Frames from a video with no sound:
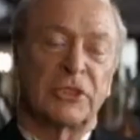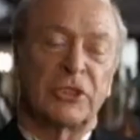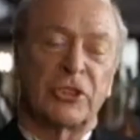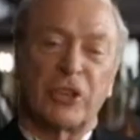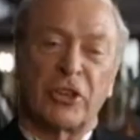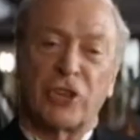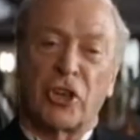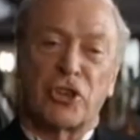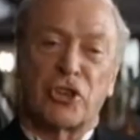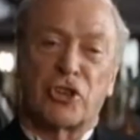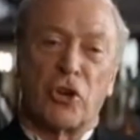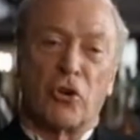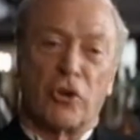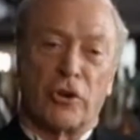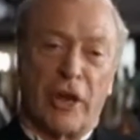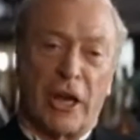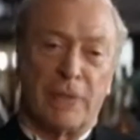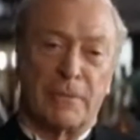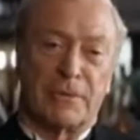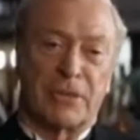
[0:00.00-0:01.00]
It's not just your
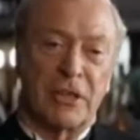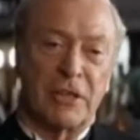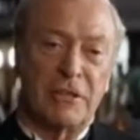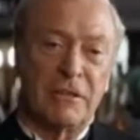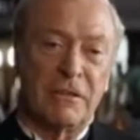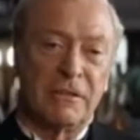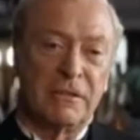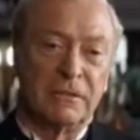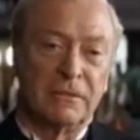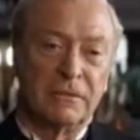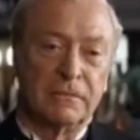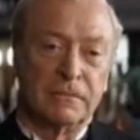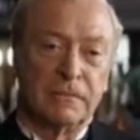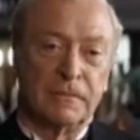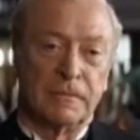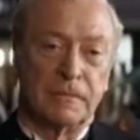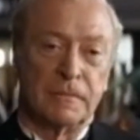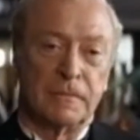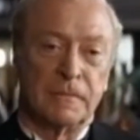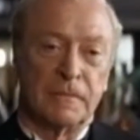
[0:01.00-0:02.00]
name, sir.
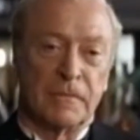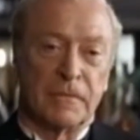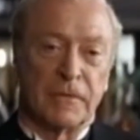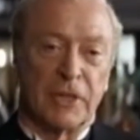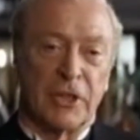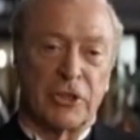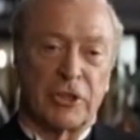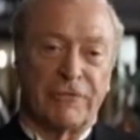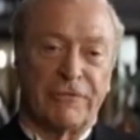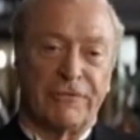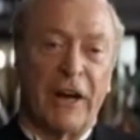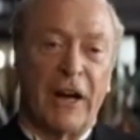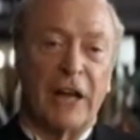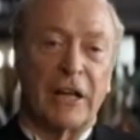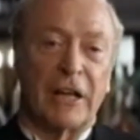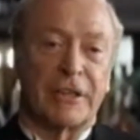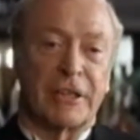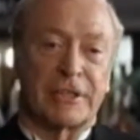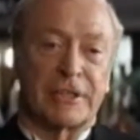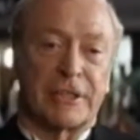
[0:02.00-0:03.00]
It's your
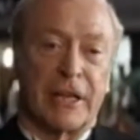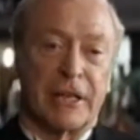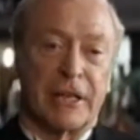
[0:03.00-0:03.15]
father's